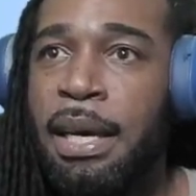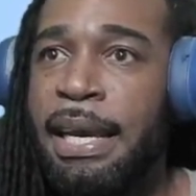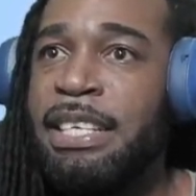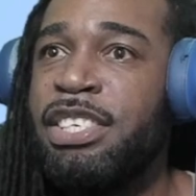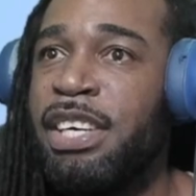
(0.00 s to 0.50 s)

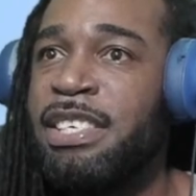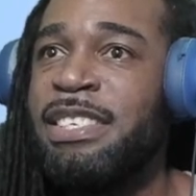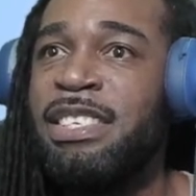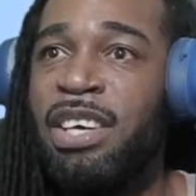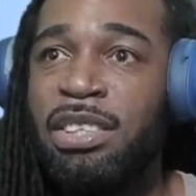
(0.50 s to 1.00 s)
it
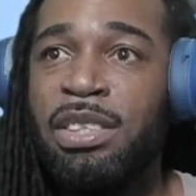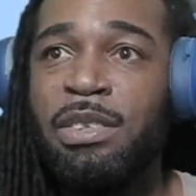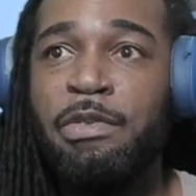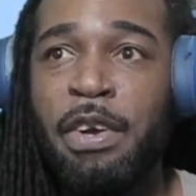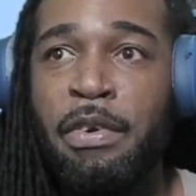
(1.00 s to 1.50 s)
just
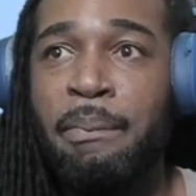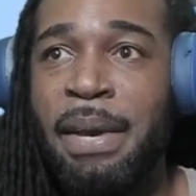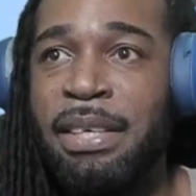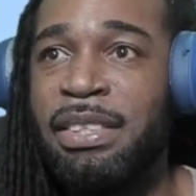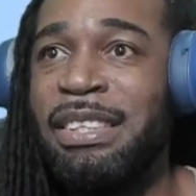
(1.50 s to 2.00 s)
doesn't vary
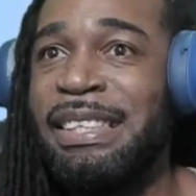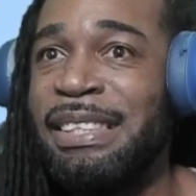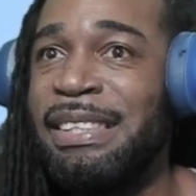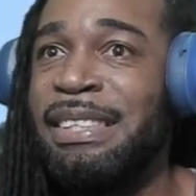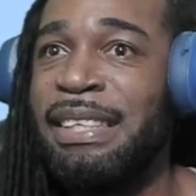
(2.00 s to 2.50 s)
based on
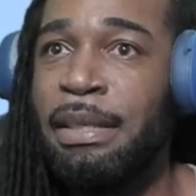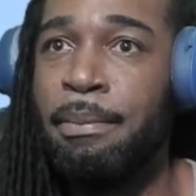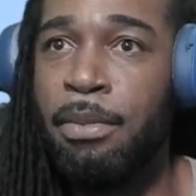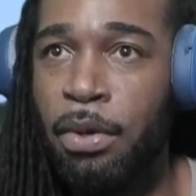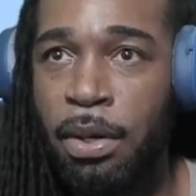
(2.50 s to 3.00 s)
distance
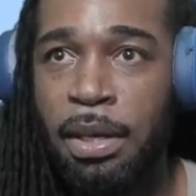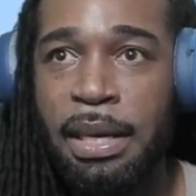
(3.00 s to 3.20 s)
anymore.